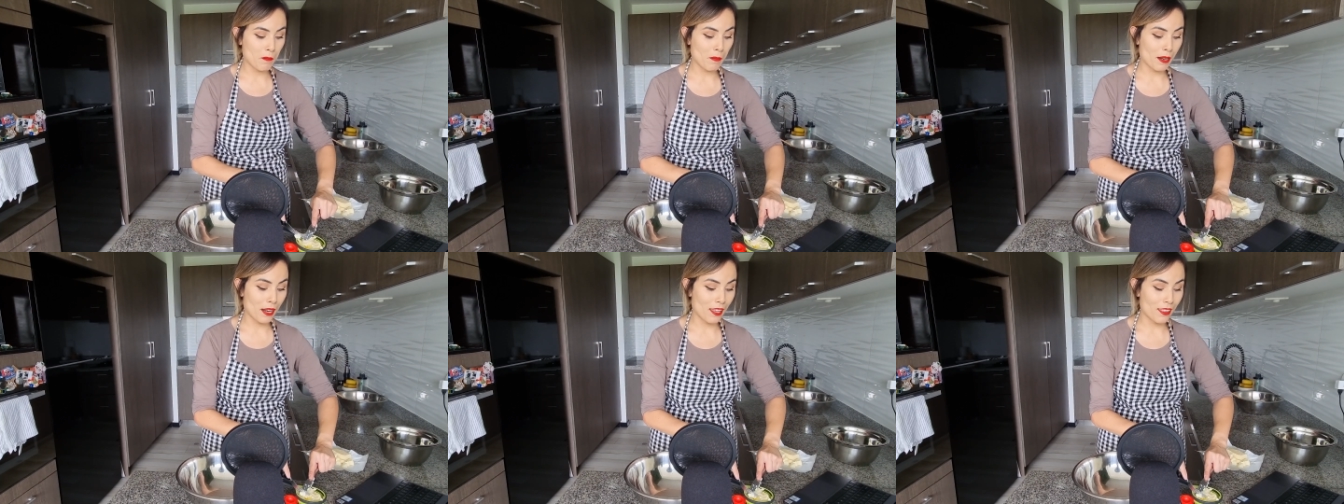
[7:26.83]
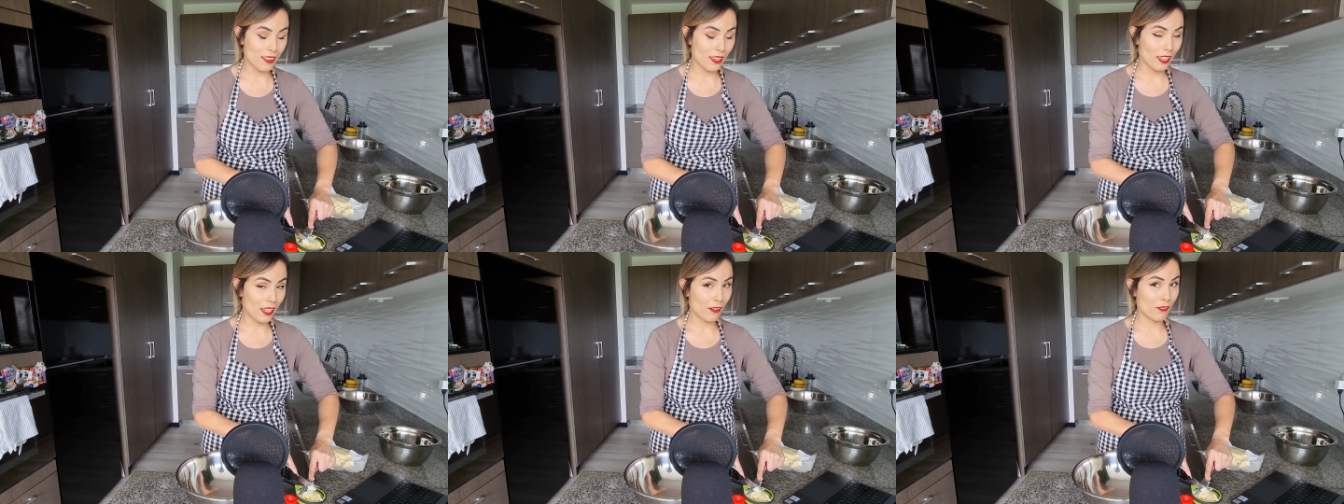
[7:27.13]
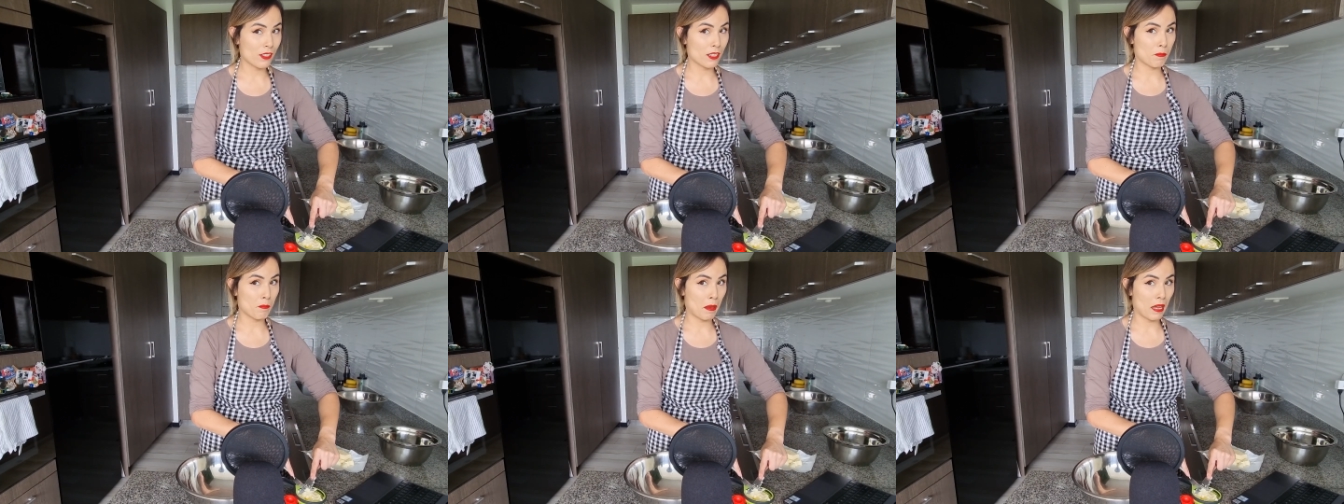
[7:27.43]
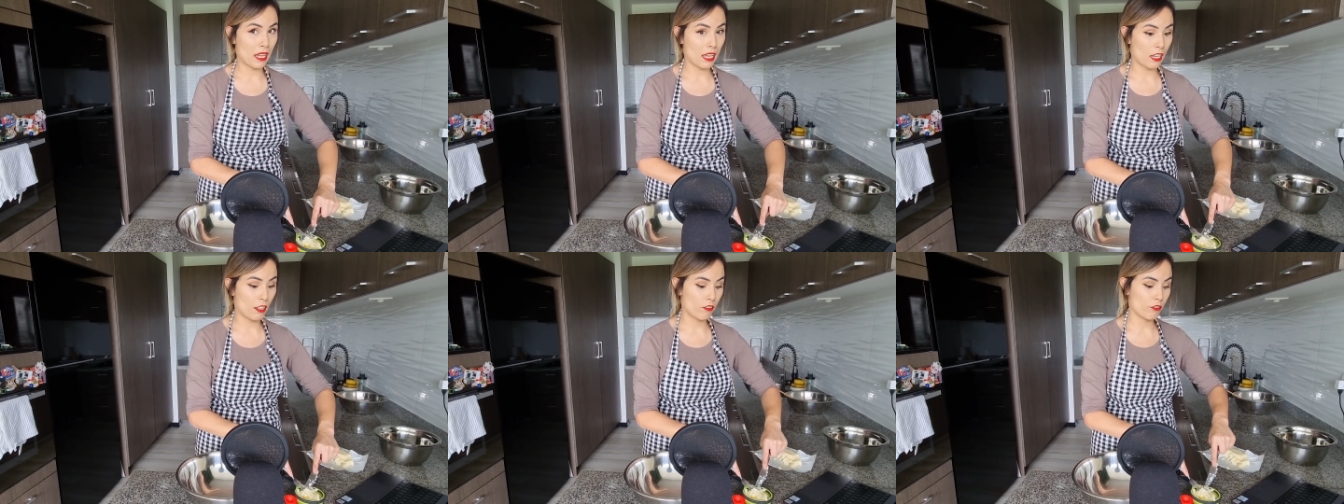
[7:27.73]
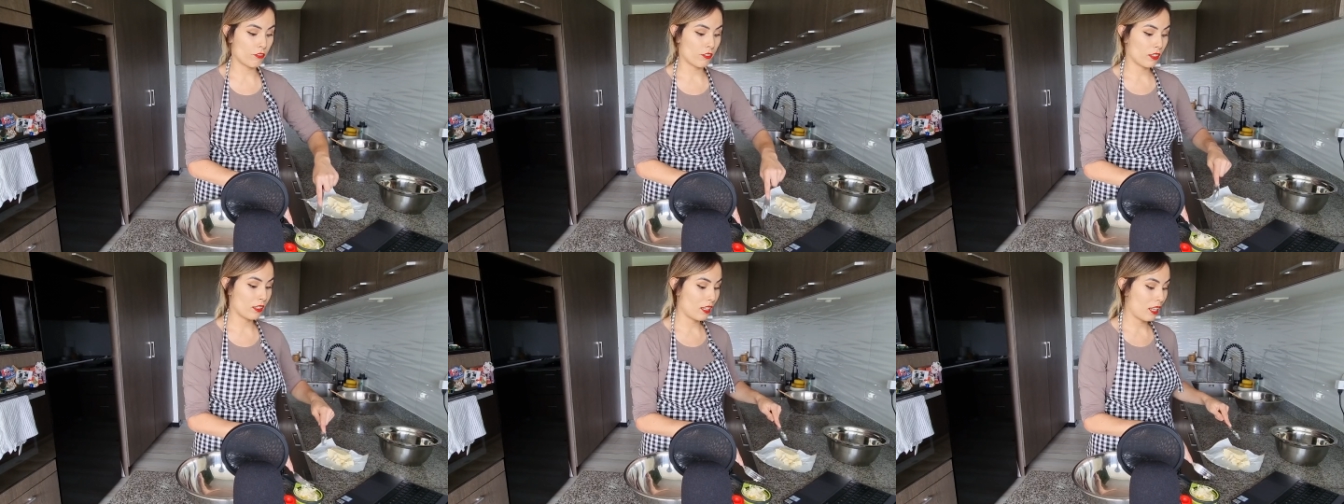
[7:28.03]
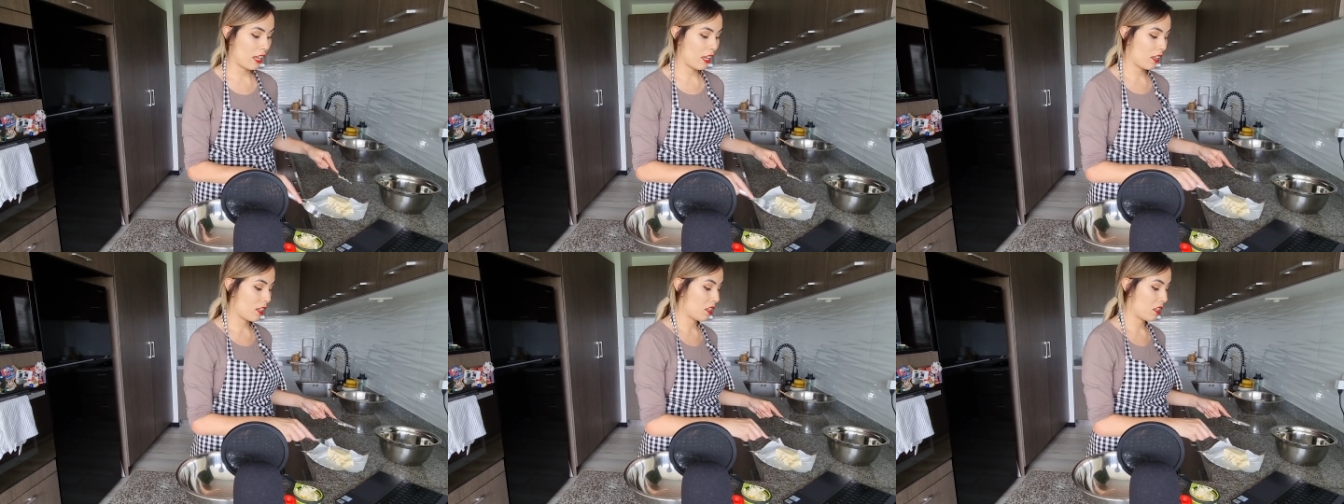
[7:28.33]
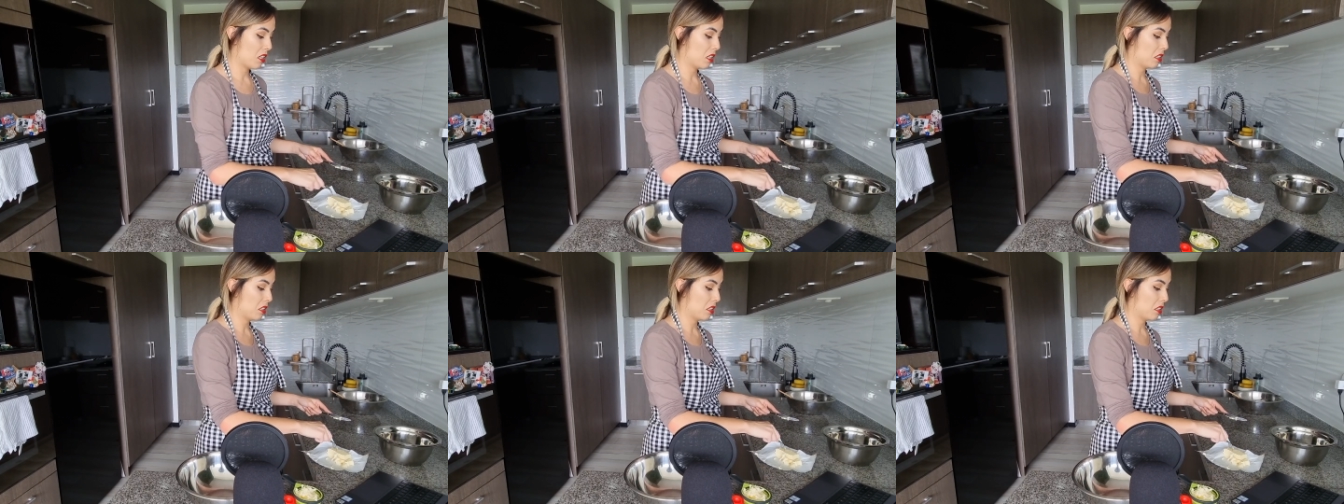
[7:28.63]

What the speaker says: but I think I was baking for like